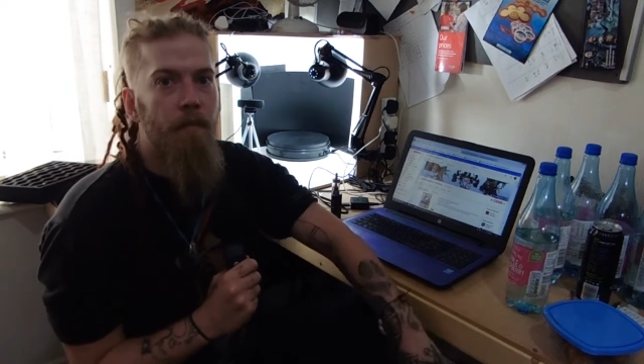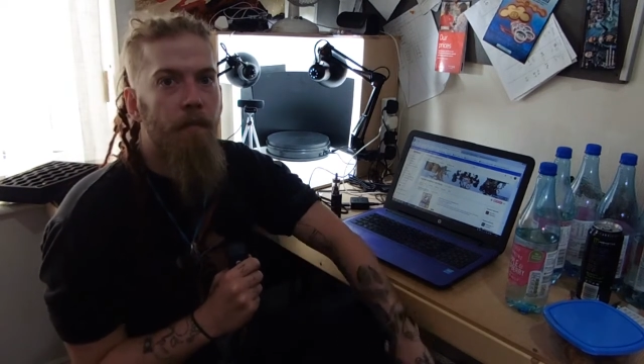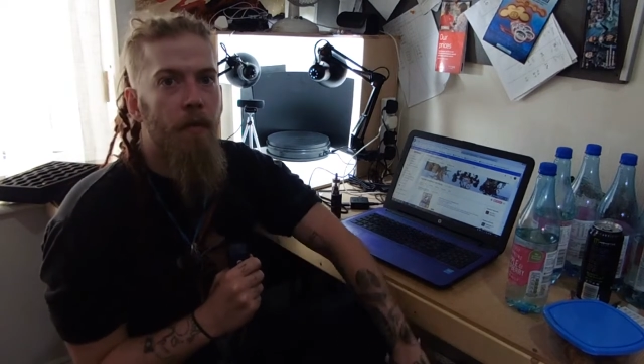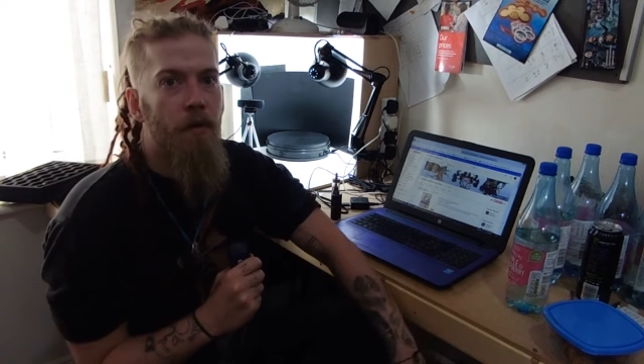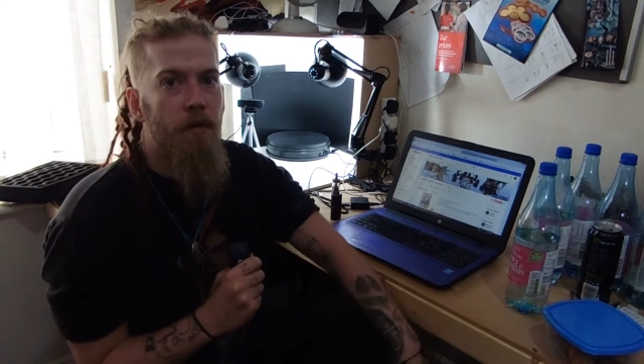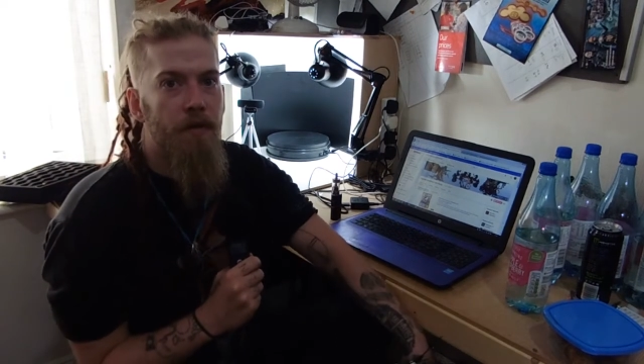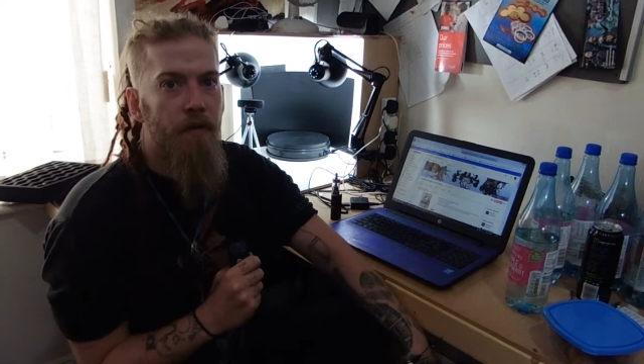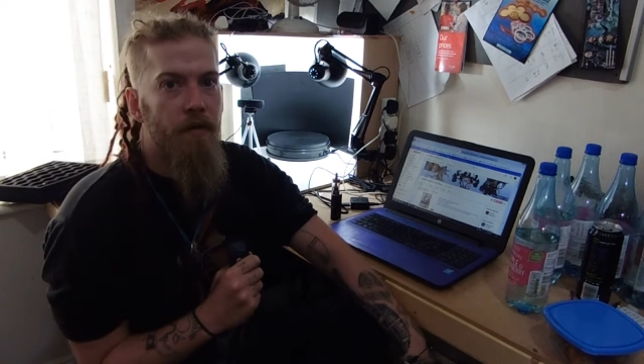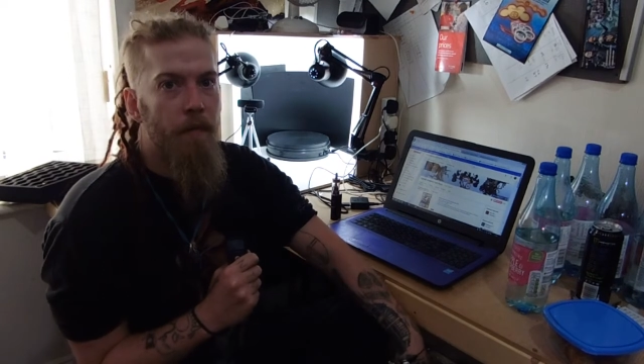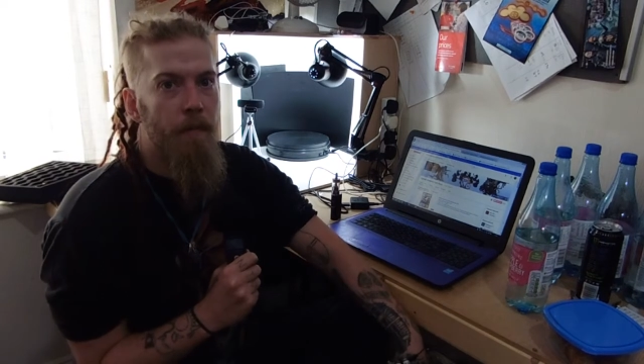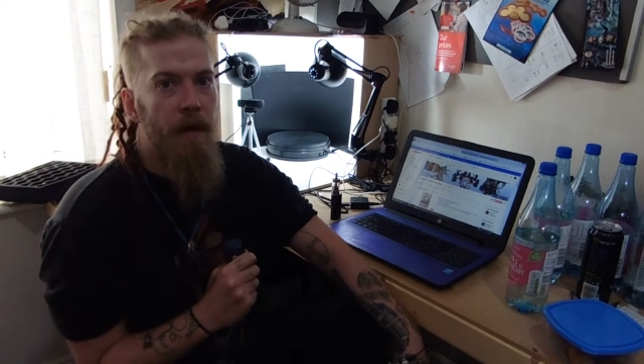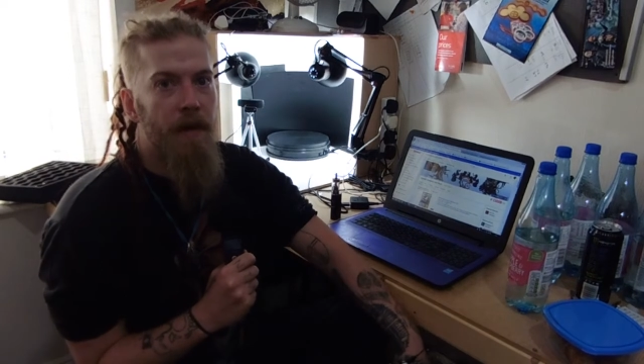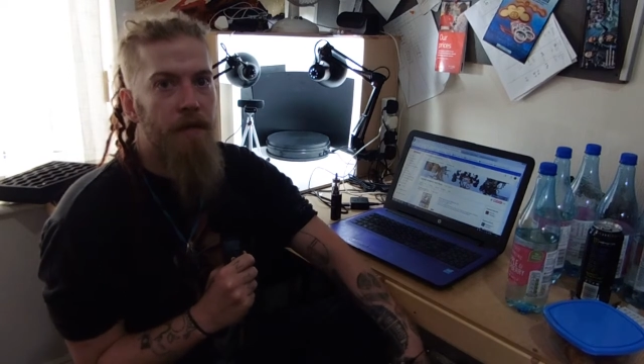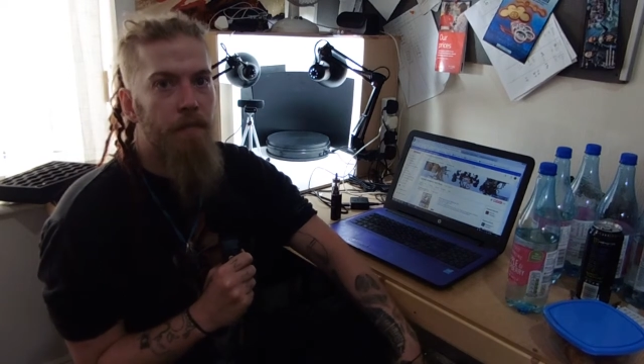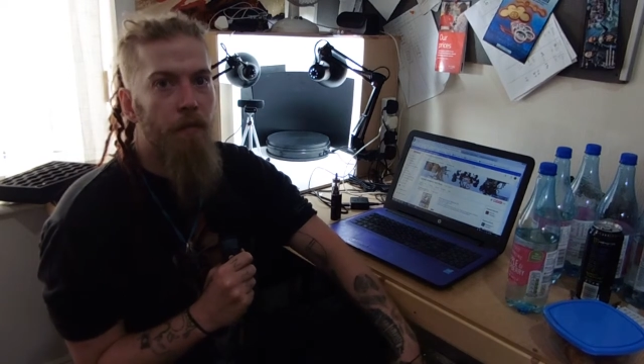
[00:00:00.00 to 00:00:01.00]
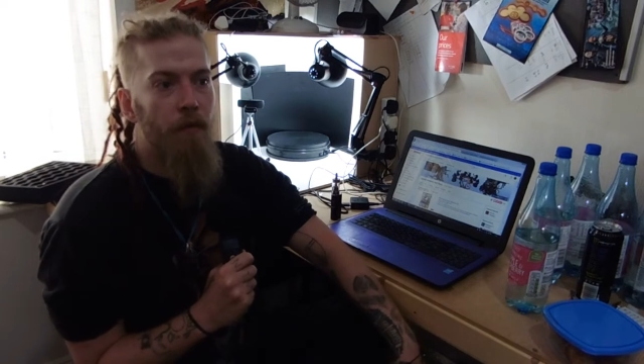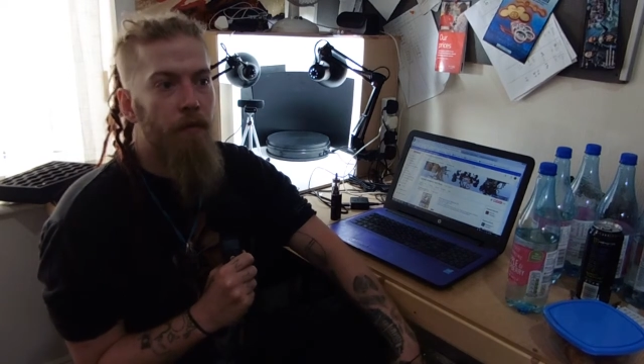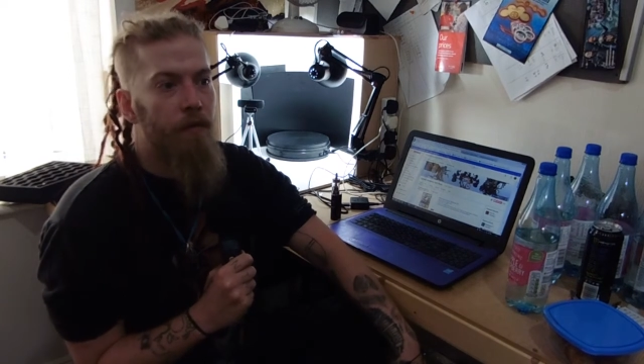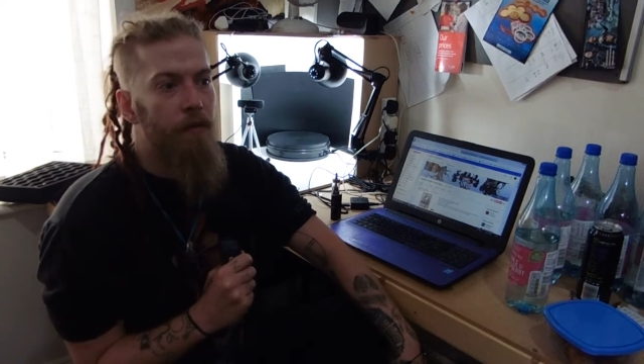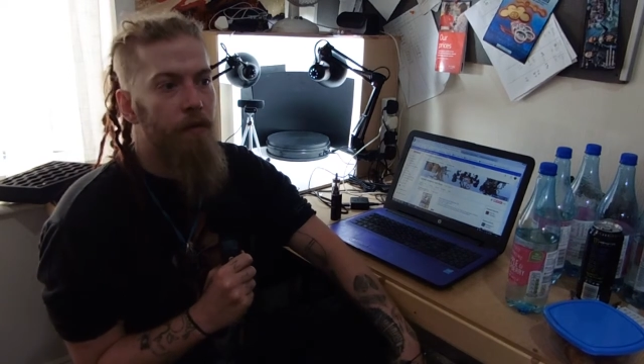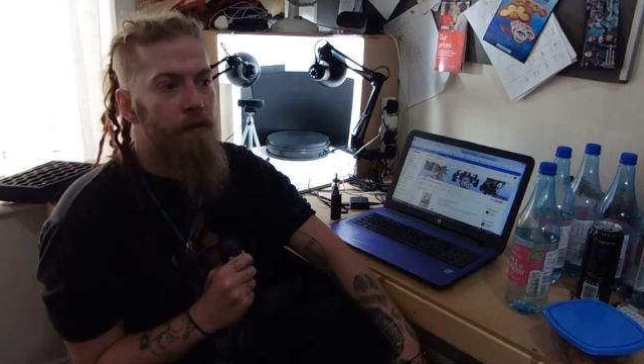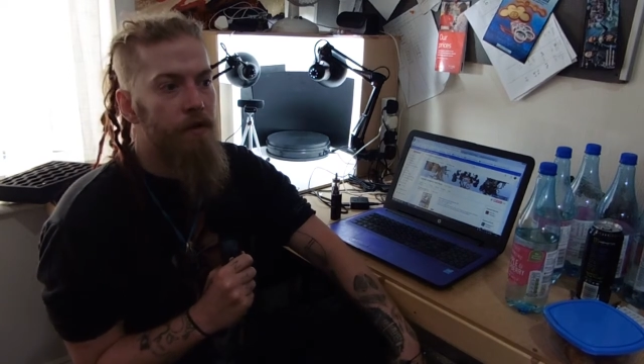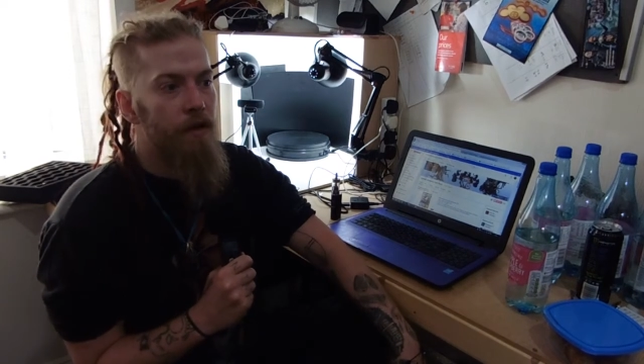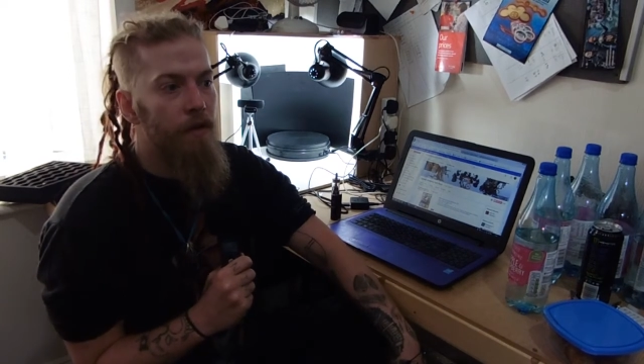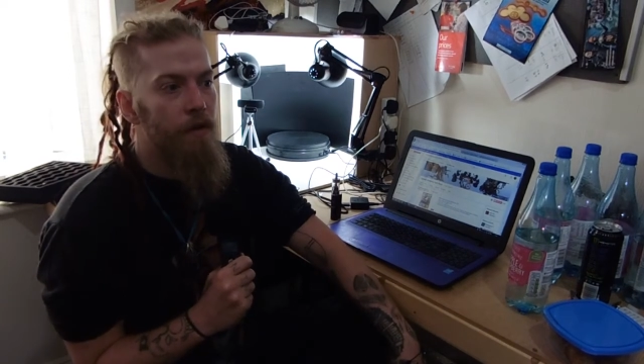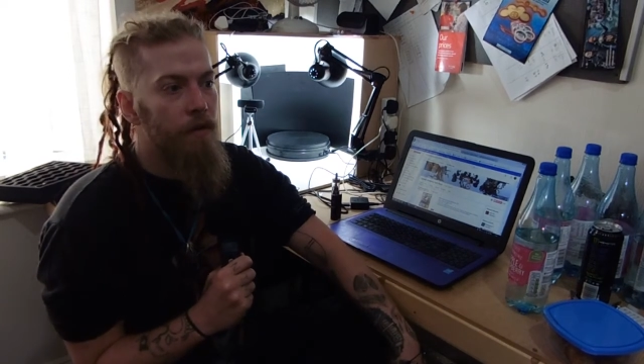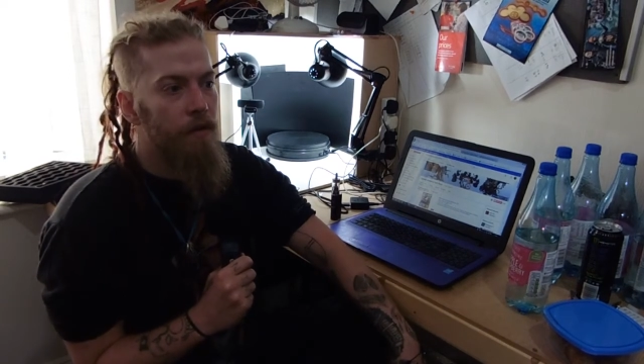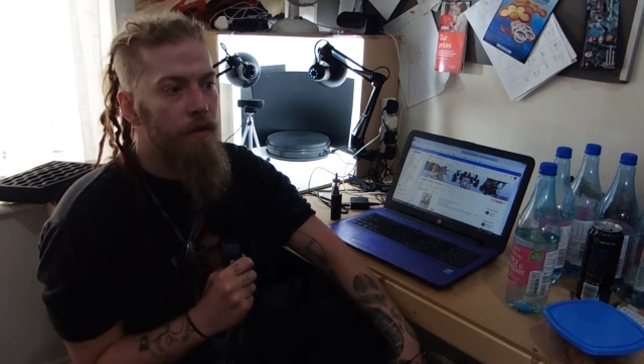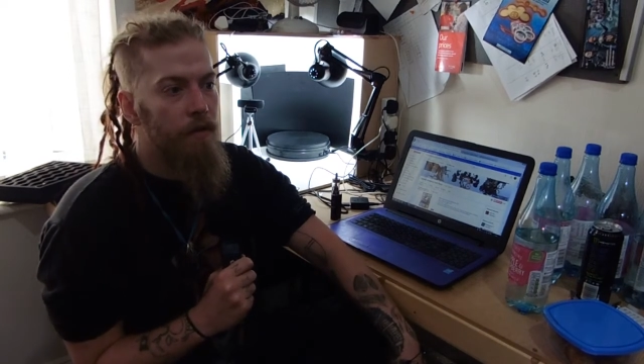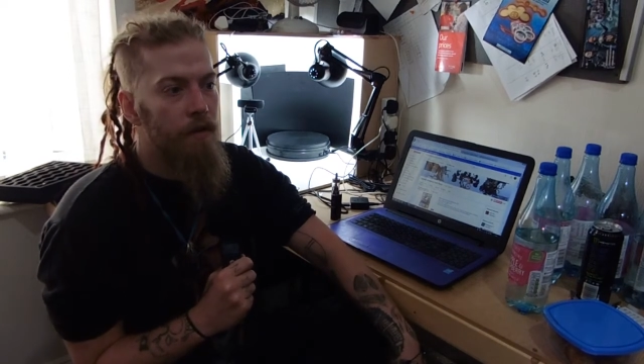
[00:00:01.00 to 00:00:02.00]
most of the past month or
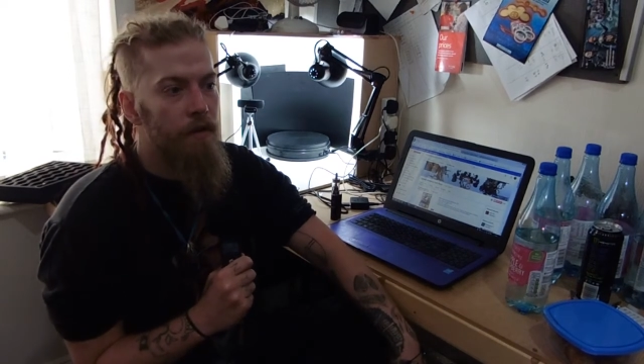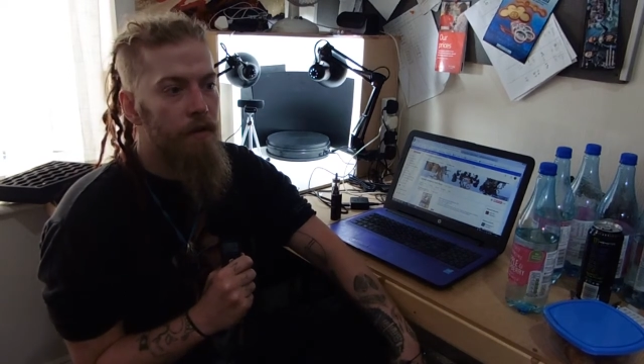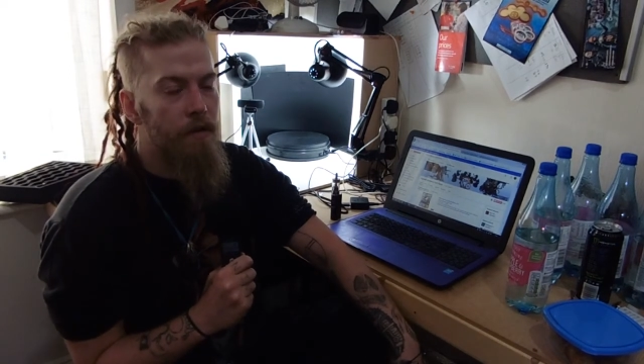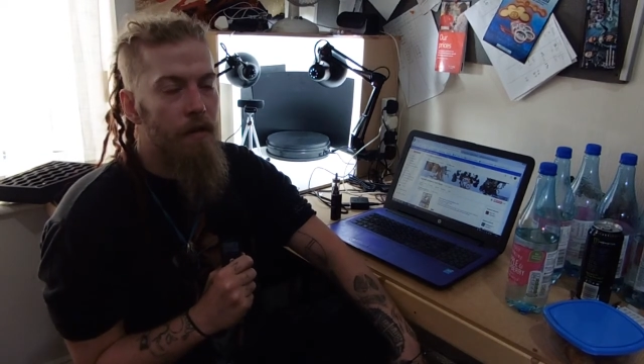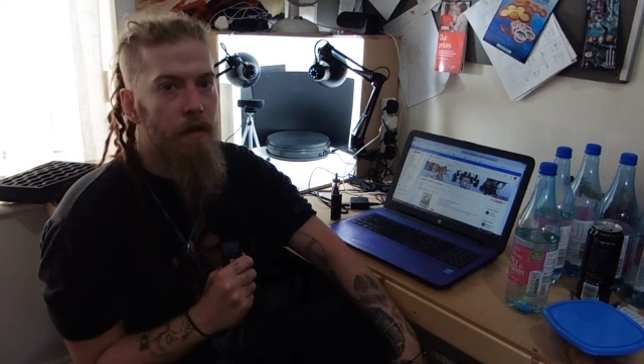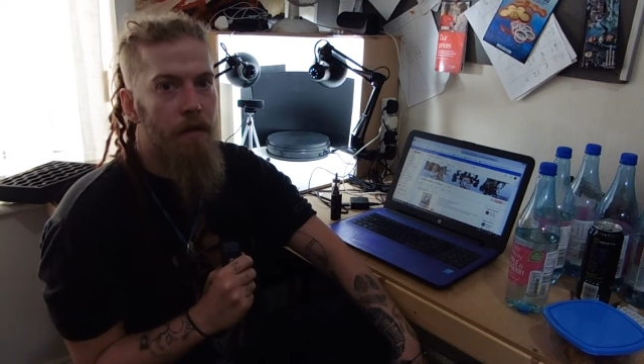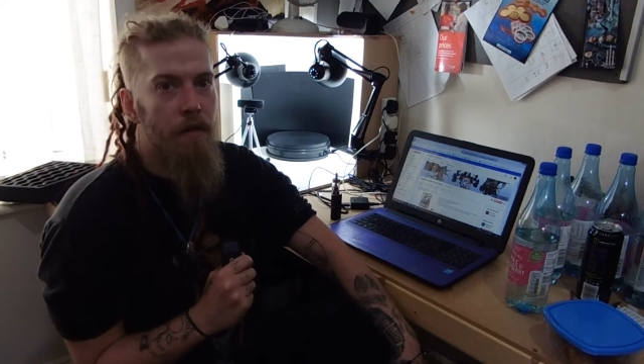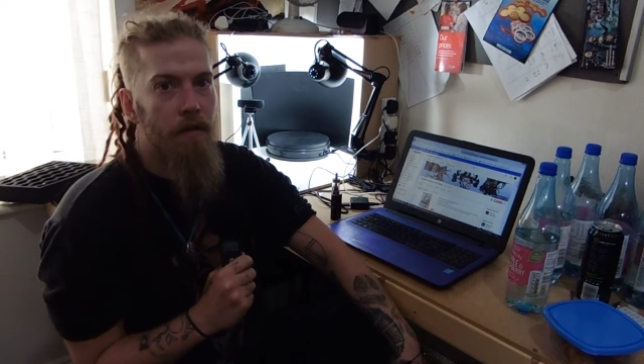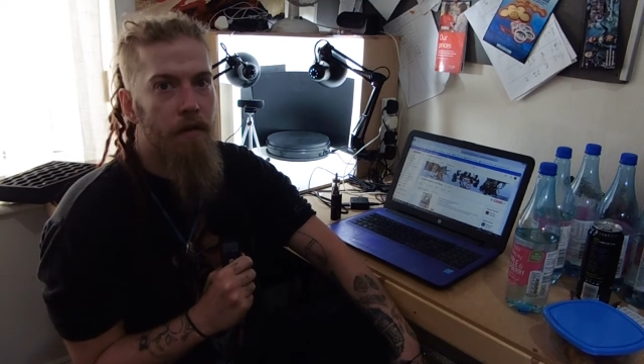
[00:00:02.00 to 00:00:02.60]
so just uh,